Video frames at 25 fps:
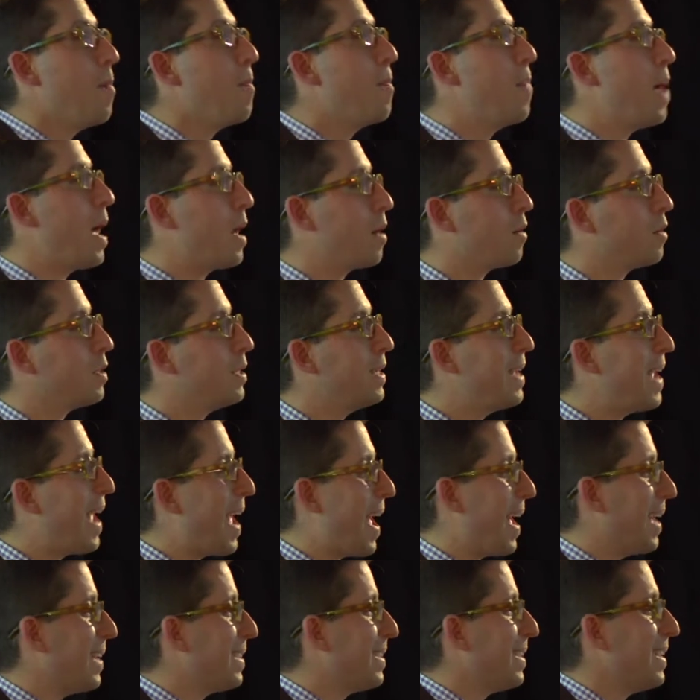Better
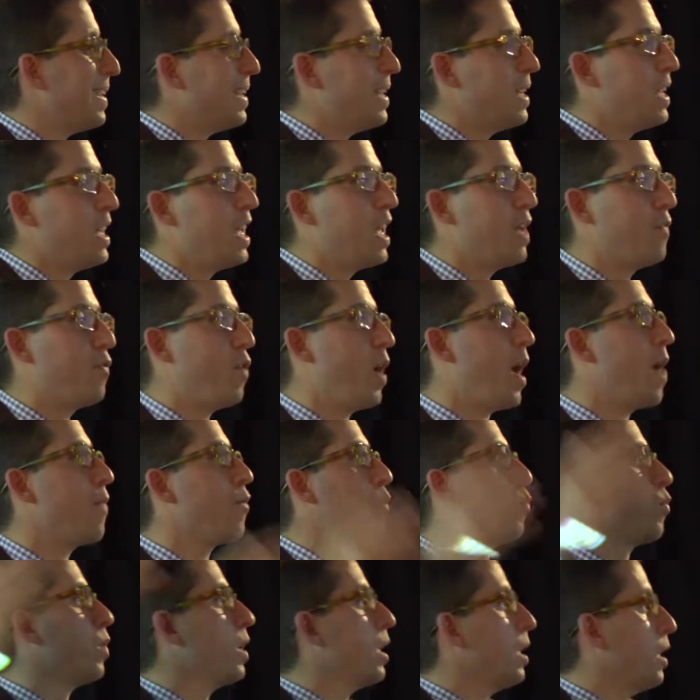yet, if you have
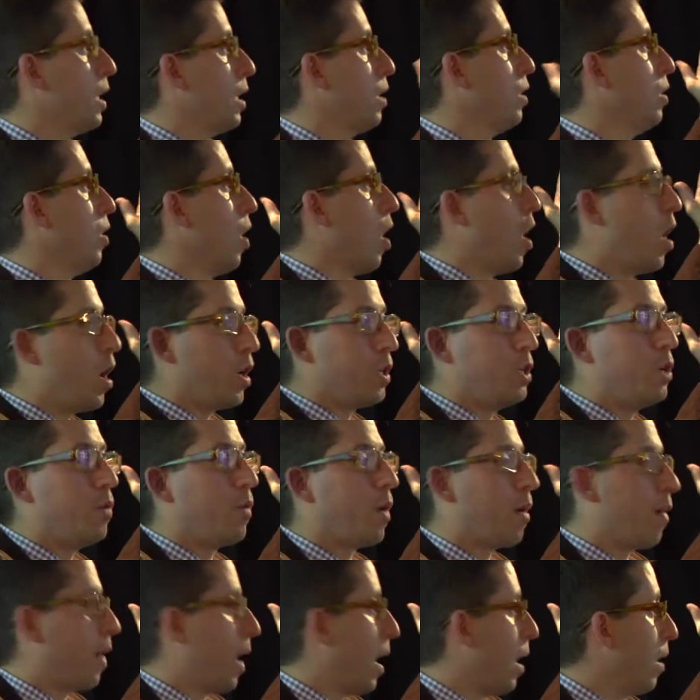a really long
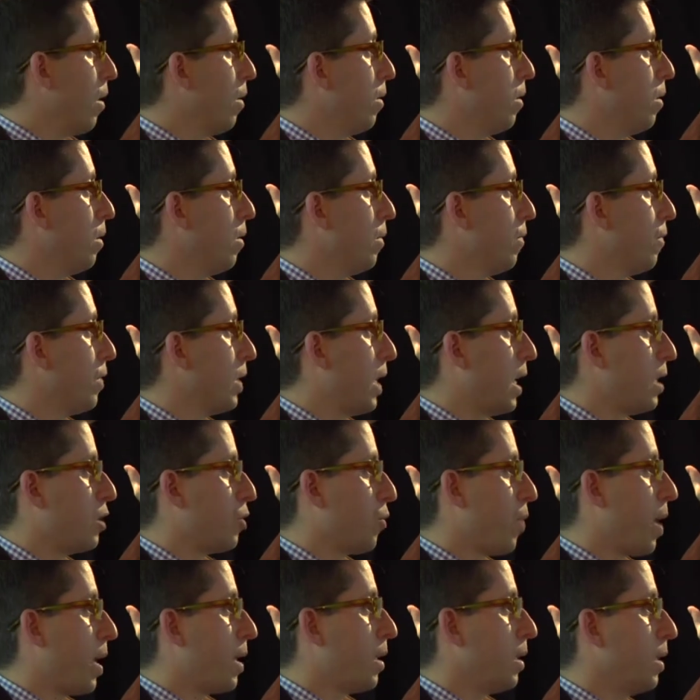URL for that
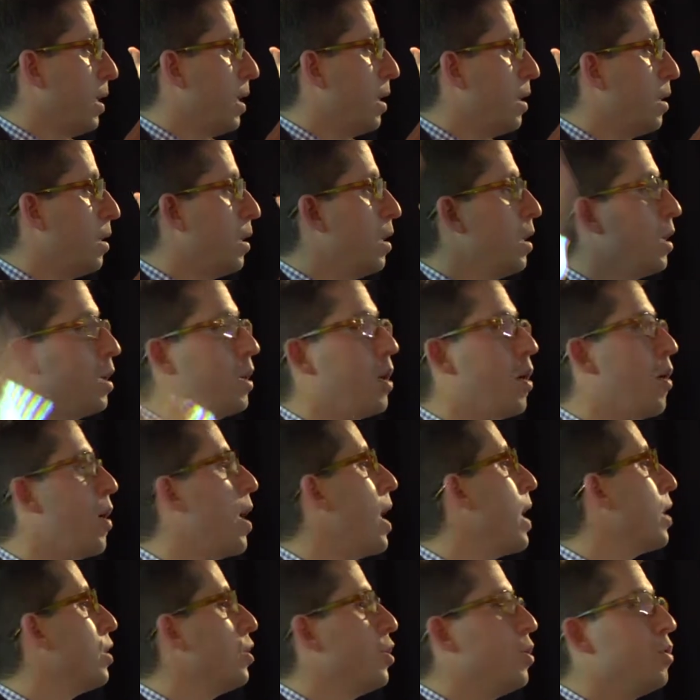direct link, go
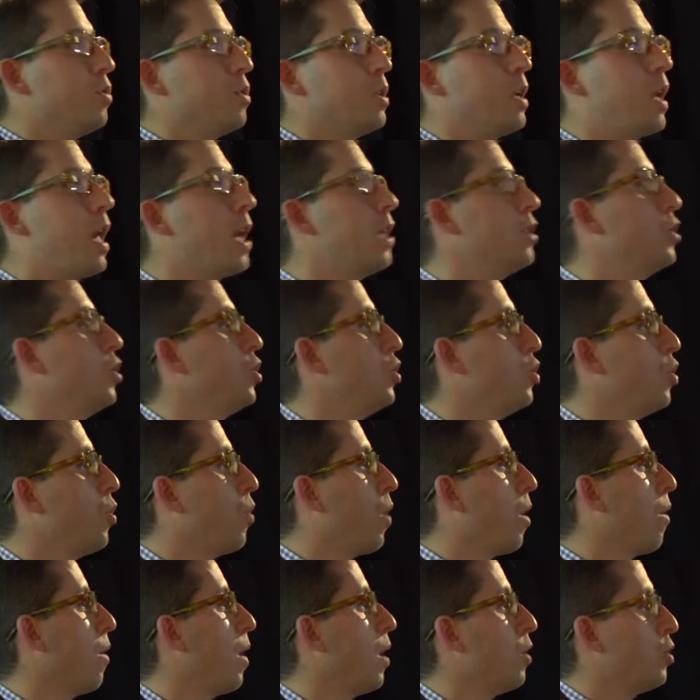ahead, utilize a
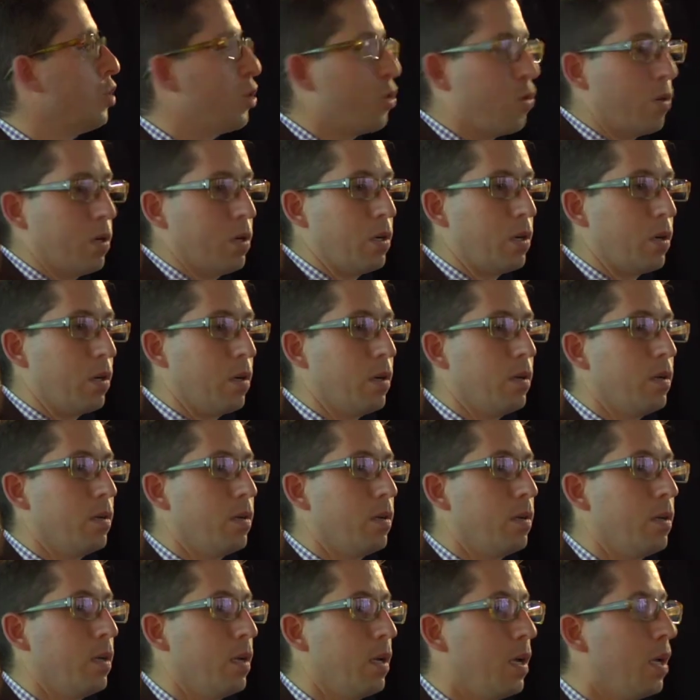URL shortener.
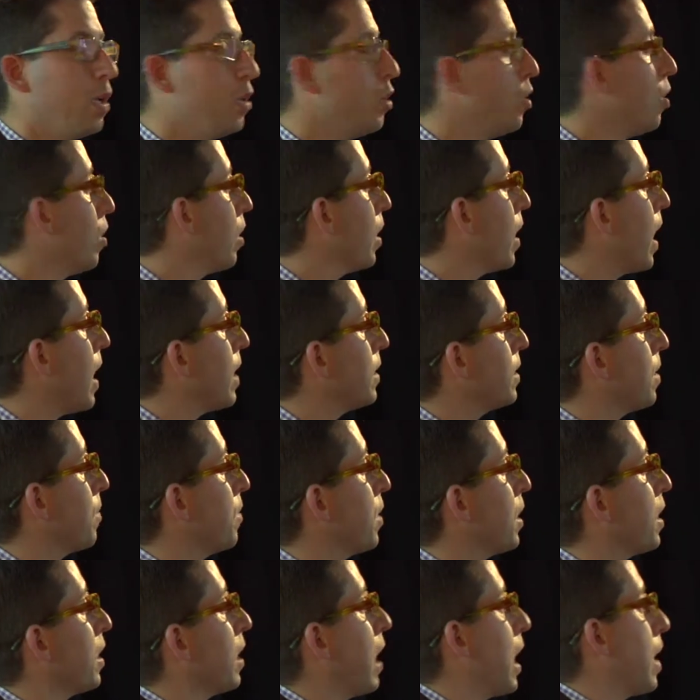Utilize
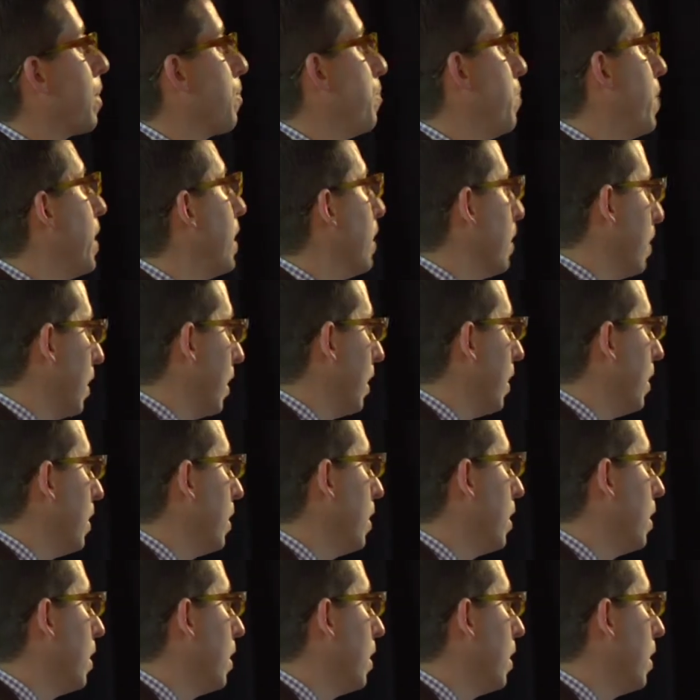something like Bitly.